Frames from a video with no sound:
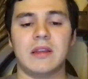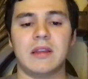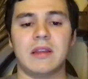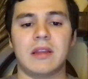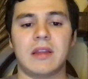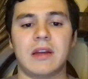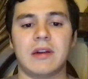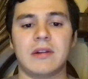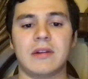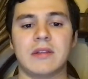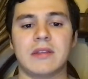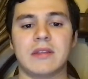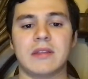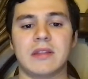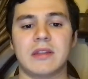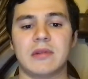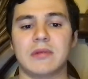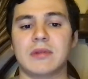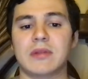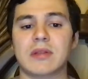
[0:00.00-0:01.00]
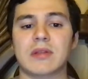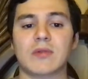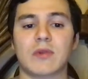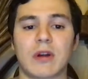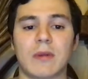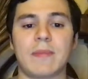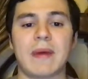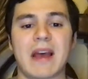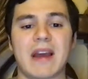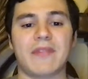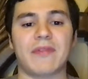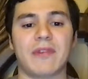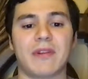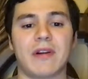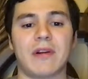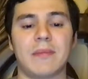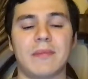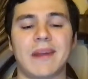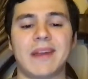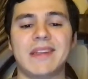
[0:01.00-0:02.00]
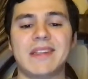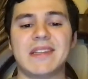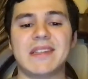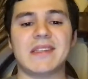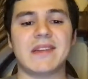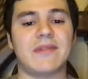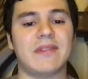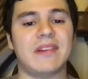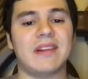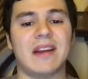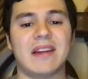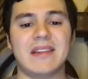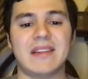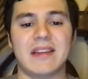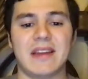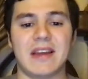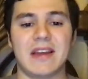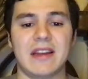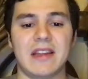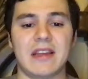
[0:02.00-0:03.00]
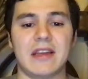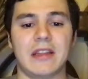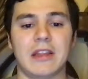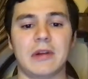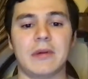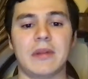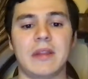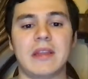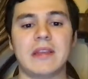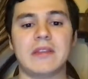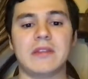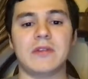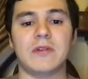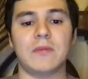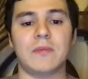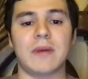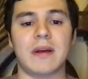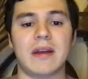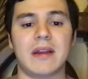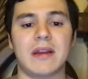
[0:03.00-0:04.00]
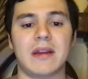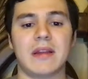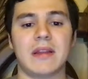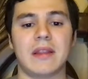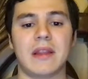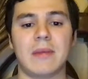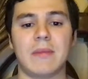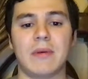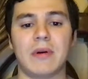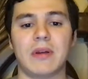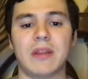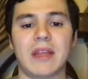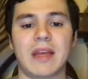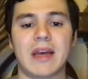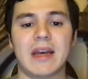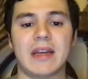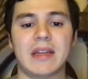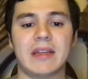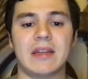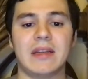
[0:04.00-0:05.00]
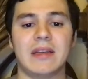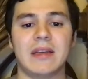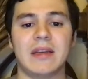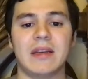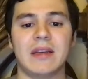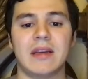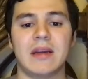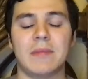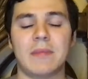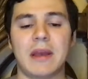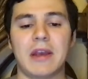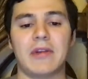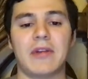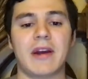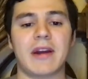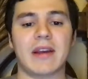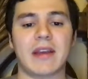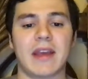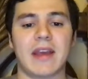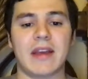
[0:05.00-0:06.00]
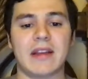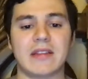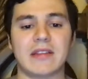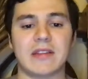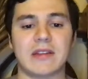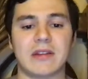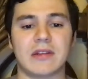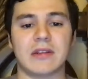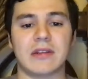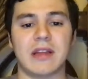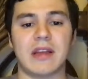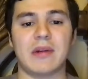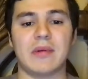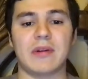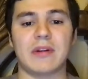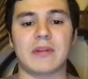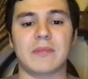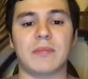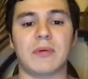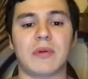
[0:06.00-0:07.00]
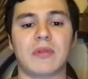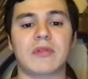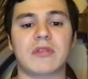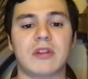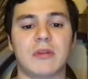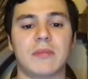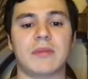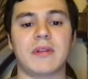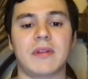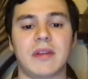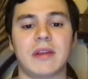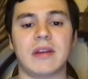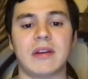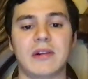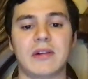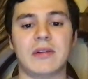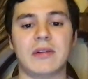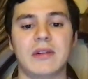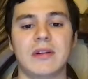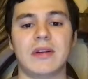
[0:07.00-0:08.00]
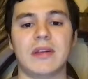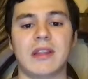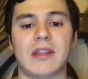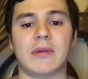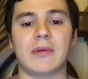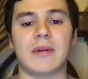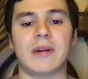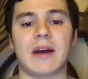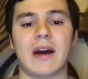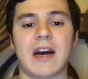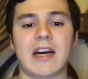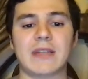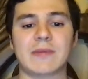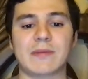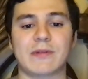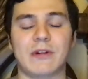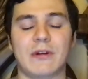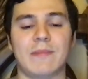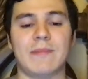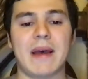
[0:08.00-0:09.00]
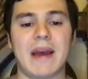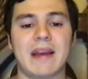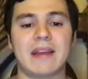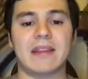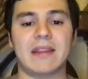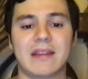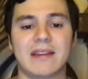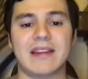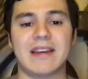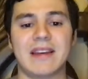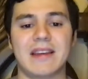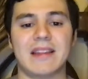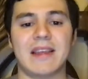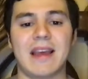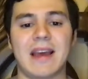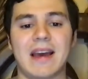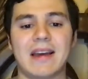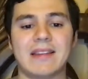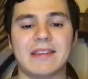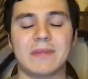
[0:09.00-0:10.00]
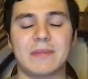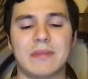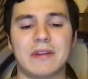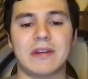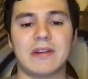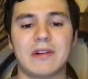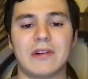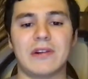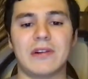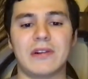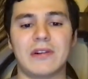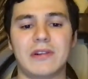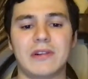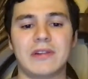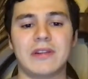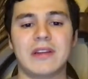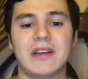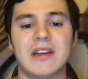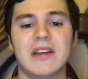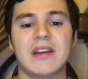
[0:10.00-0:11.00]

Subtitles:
there's a story back from 1970, 1980. There were these two men. They both had pancreatic cancer. They were both terminally ill. They were in a hospital, and back in the day, they had something called